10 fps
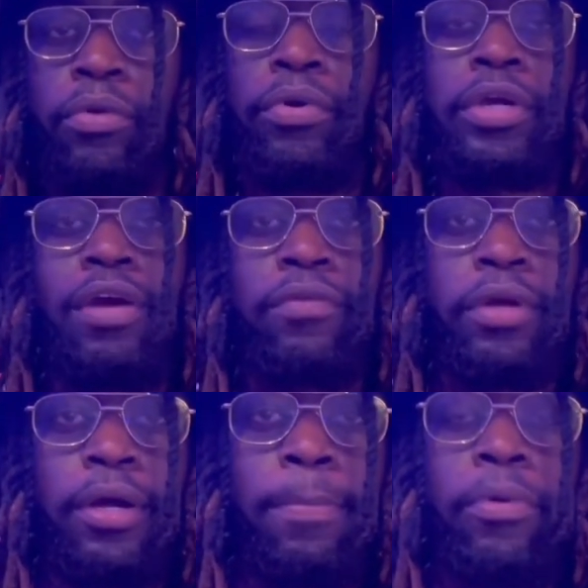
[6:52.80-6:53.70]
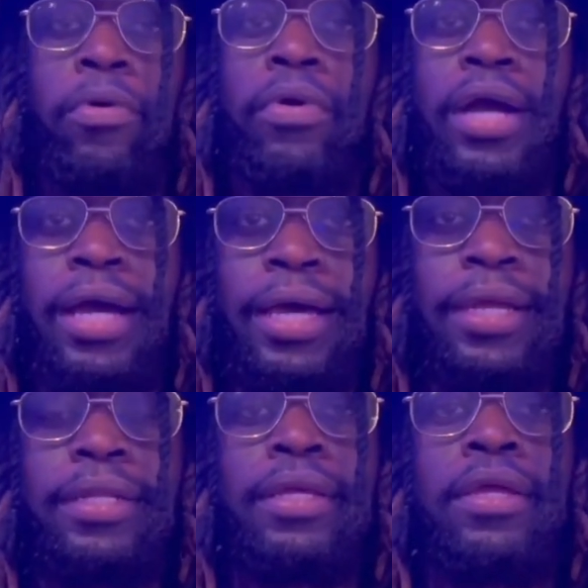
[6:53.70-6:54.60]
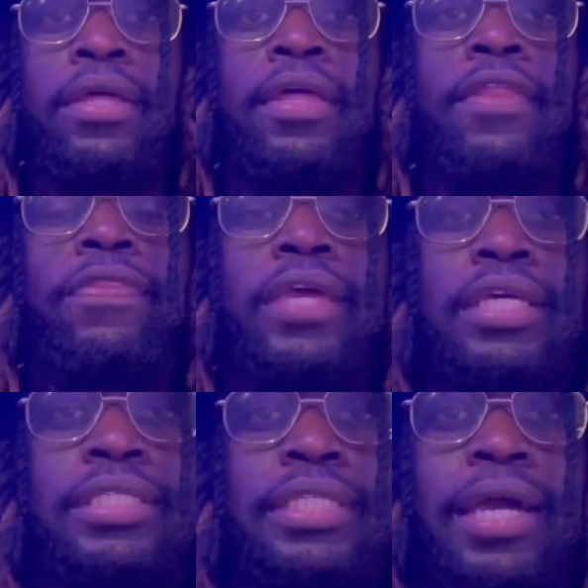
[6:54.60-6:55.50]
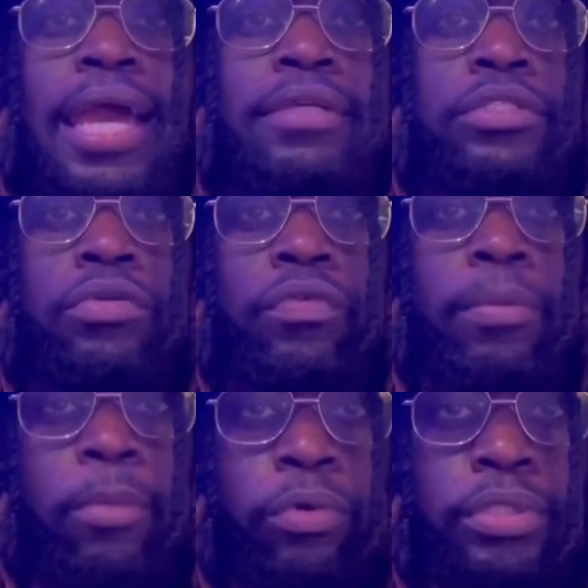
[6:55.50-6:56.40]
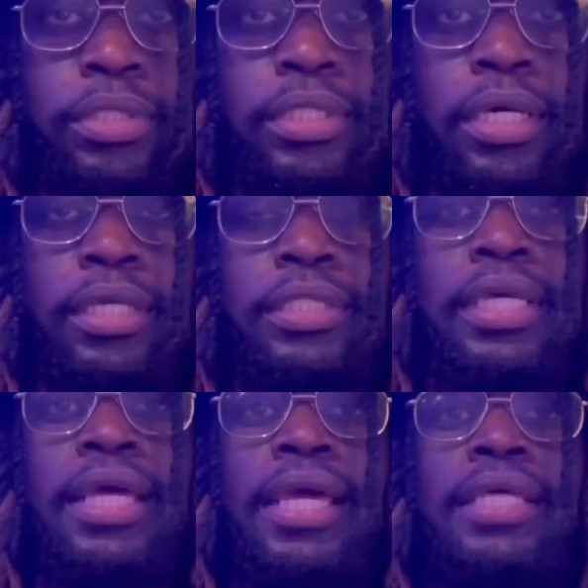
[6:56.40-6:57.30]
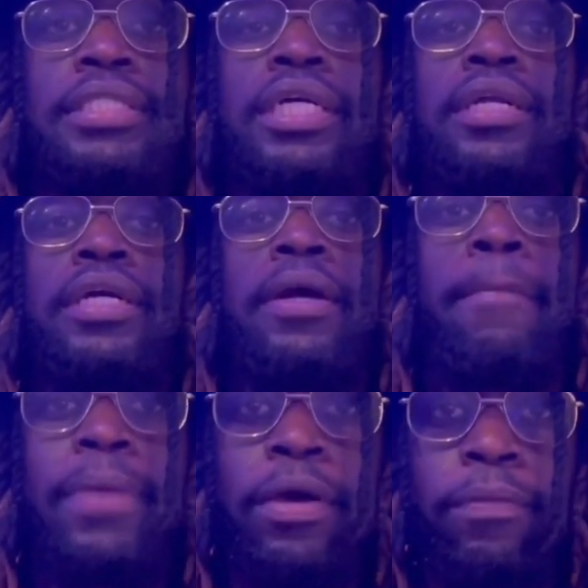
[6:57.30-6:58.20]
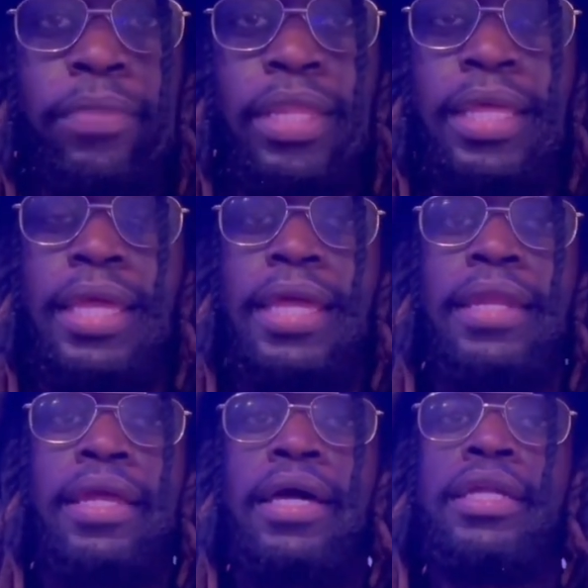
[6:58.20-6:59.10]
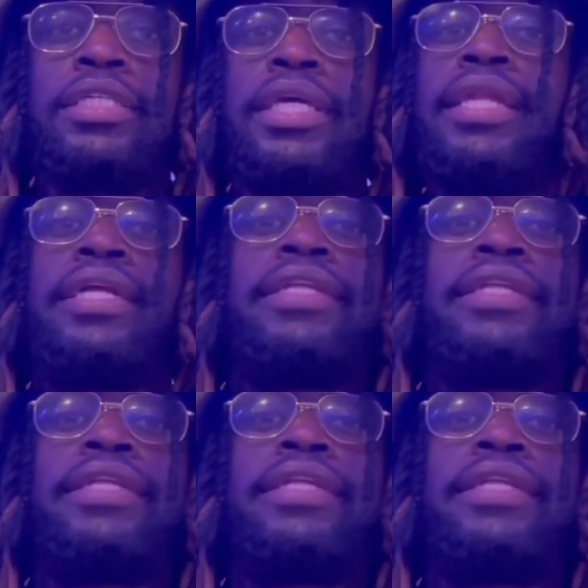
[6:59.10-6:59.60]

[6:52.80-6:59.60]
or cover up or hide things that have to do with emotions, because it's gonna come out in a